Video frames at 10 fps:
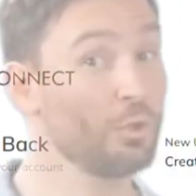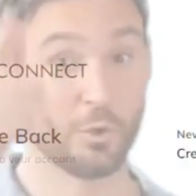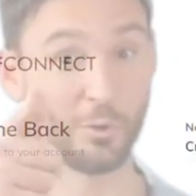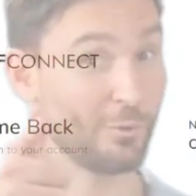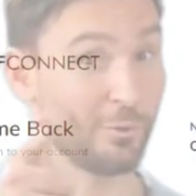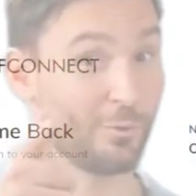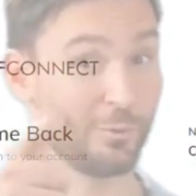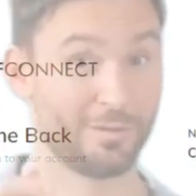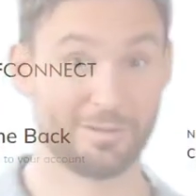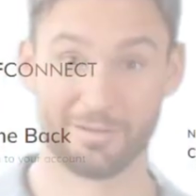just
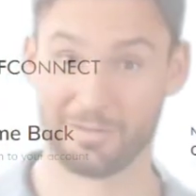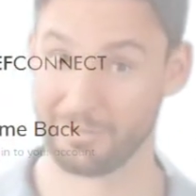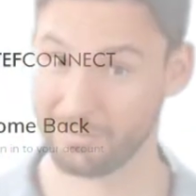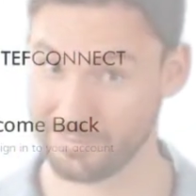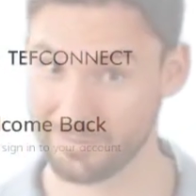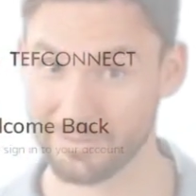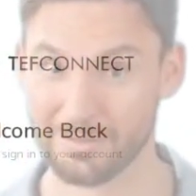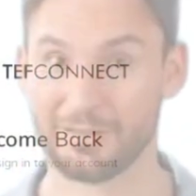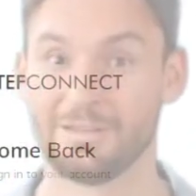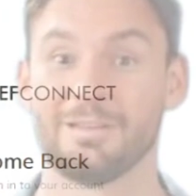log in
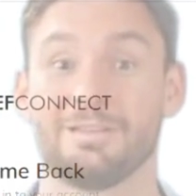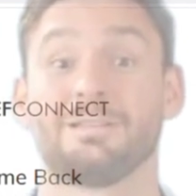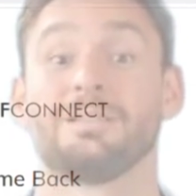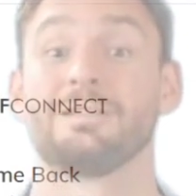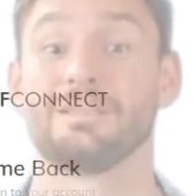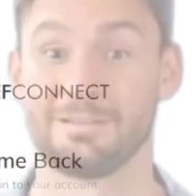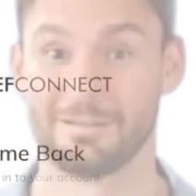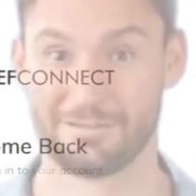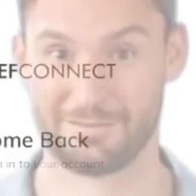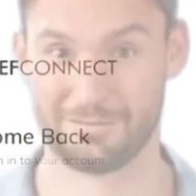to
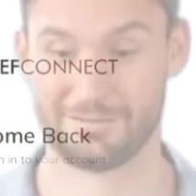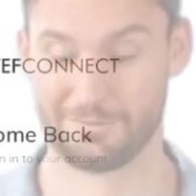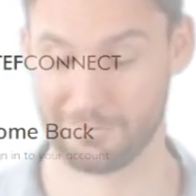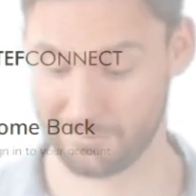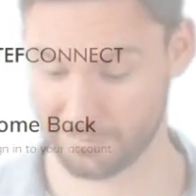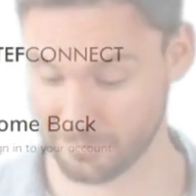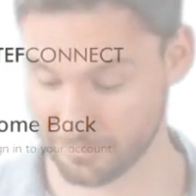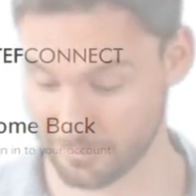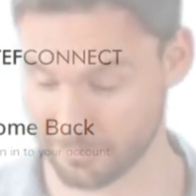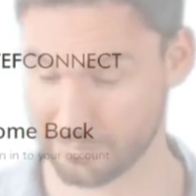your portal since you
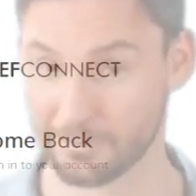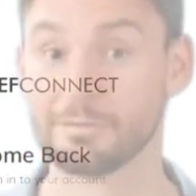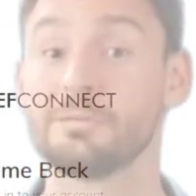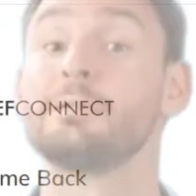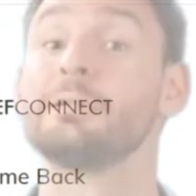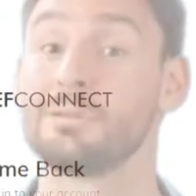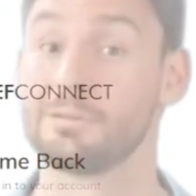have created